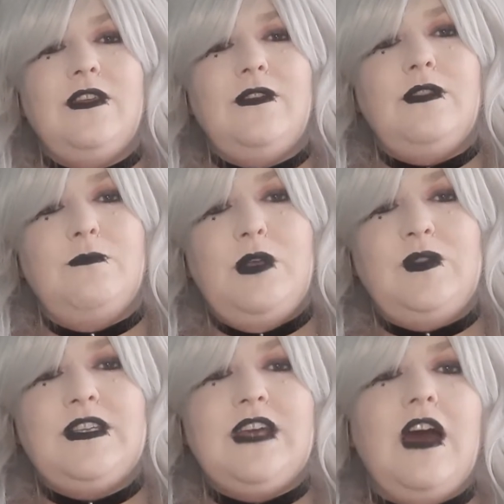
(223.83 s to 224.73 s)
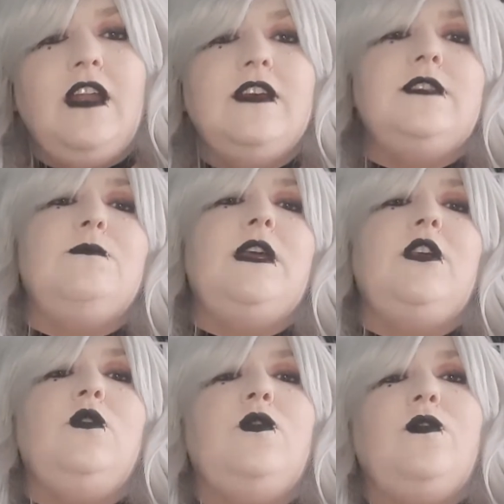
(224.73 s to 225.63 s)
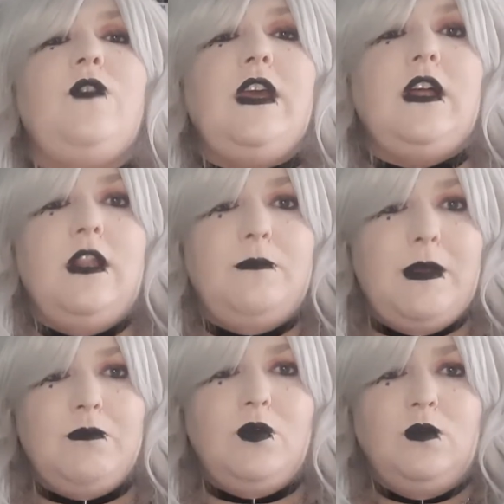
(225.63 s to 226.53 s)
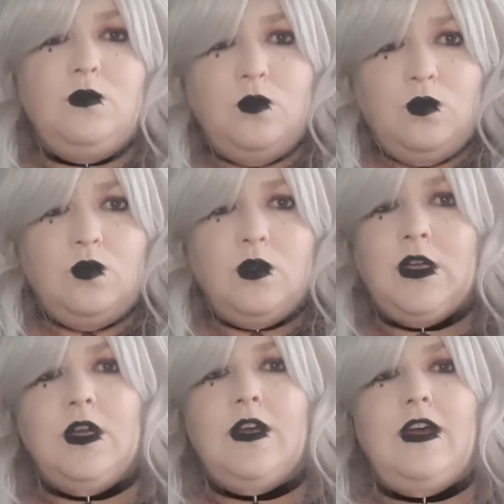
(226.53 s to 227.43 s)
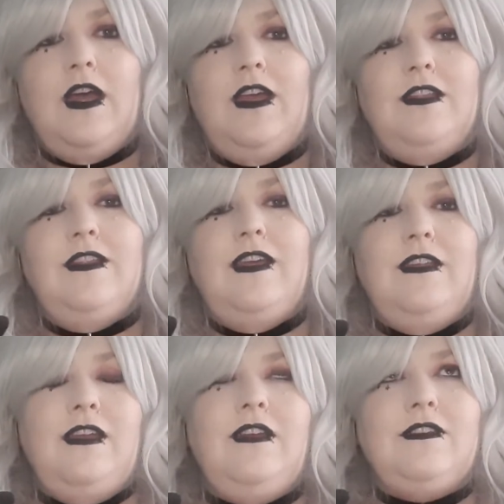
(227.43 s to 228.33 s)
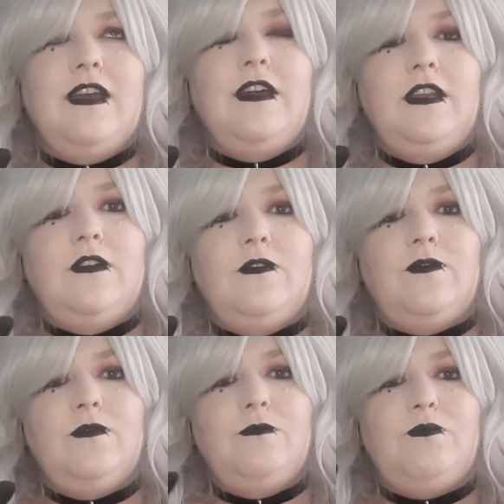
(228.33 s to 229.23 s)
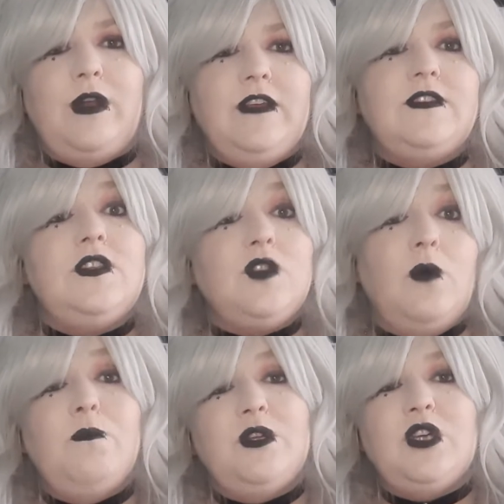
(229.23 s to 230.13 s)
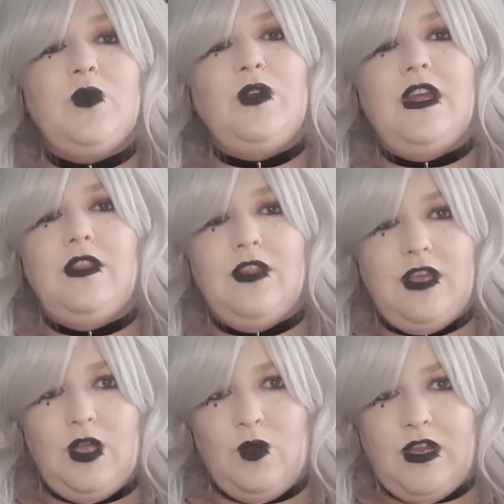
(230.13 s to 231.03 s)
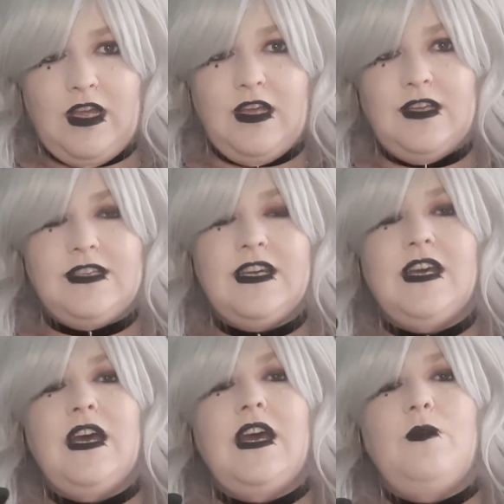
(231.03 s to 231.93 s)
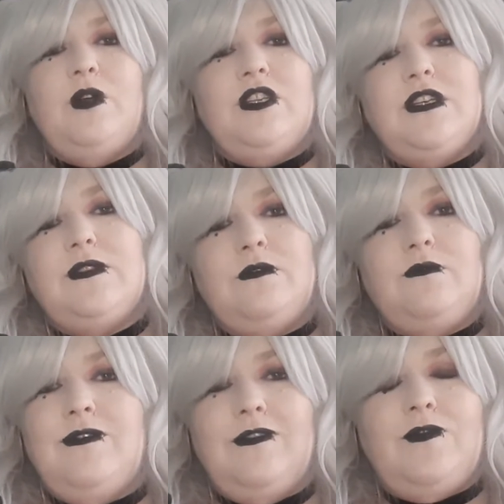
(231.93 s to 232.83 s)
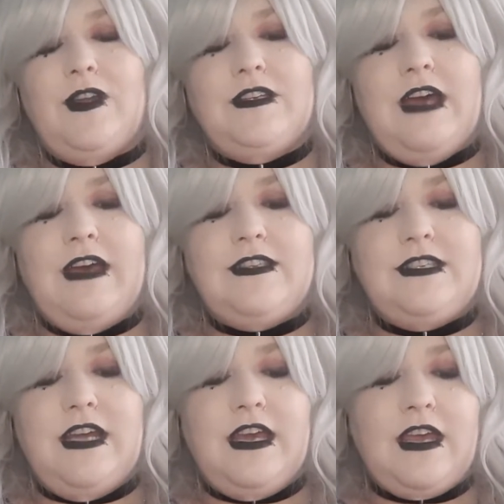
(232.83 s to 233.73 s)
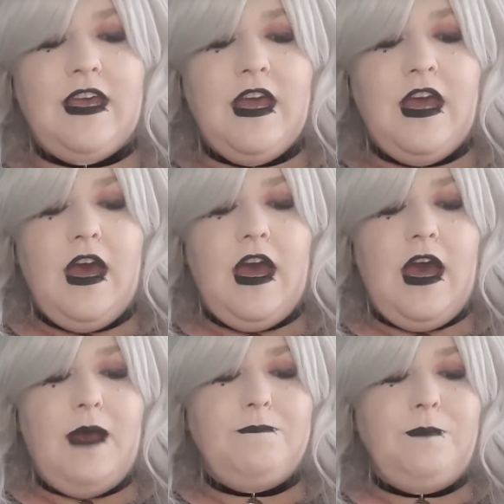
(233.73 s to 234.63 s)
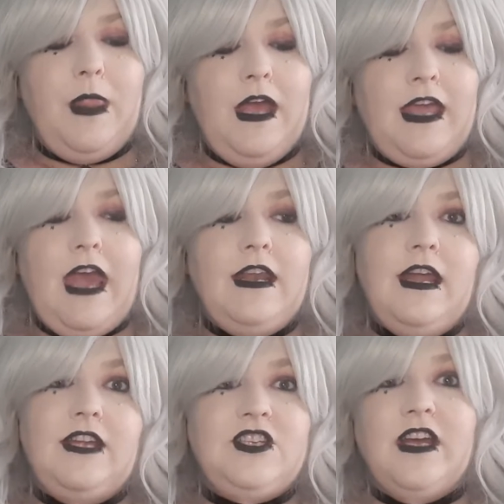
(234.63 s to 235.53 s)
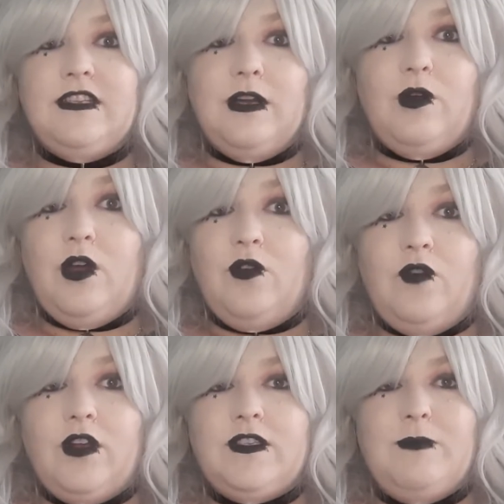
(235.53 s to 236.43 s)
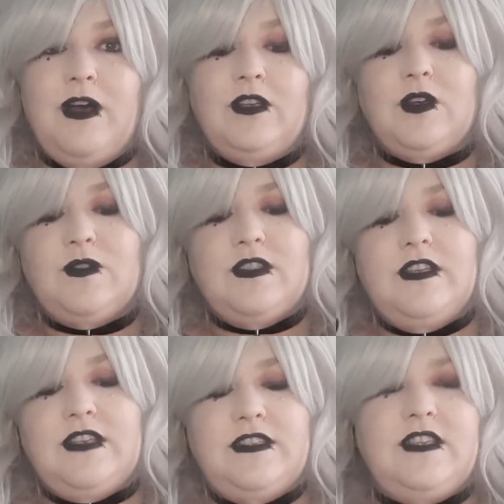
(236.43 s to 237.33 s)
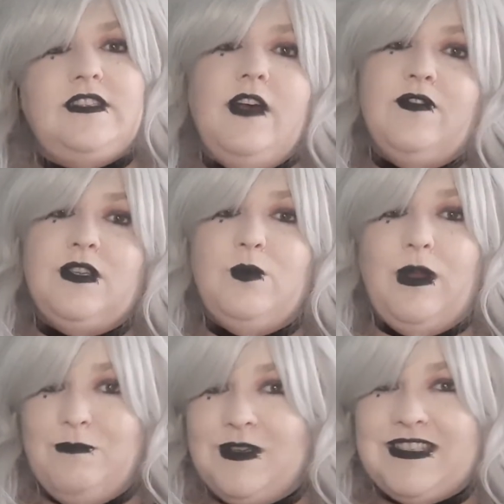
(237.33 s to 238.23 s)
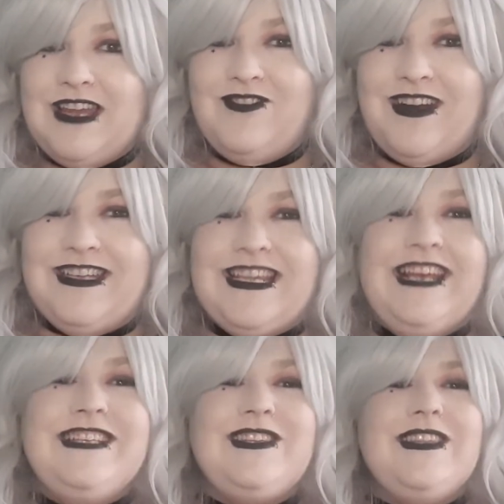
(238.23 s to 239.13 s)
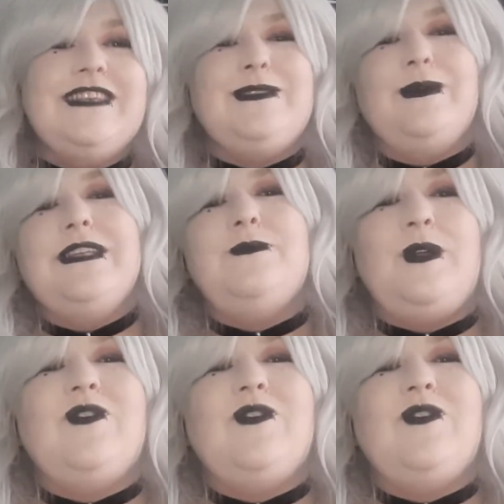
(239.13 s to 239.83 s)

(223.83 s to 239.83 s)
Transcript: the muted colours make you feel a bit more, ooh, and it kind of brings the somber tone in that you need, which is fantastic. Again, I checked out on Rotten Tomatoes, and this has a 71% rating, so this one has been